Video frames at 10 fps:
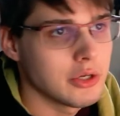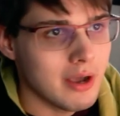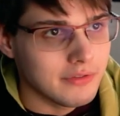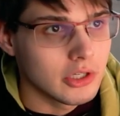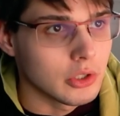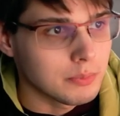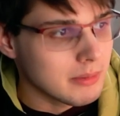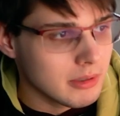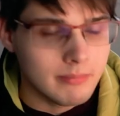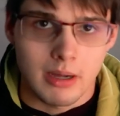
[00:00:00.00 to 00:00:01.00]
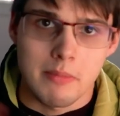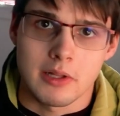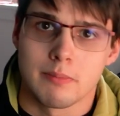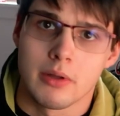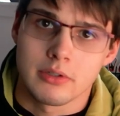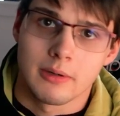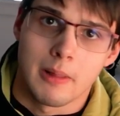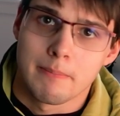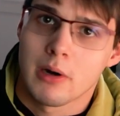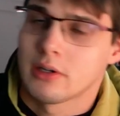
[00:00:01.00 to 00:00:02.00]
I do have Todoist Premium. I'm not sponsored. I'm
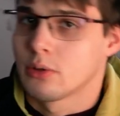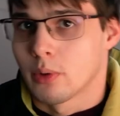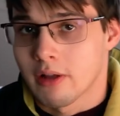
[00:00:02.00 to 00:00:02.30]
not partnered,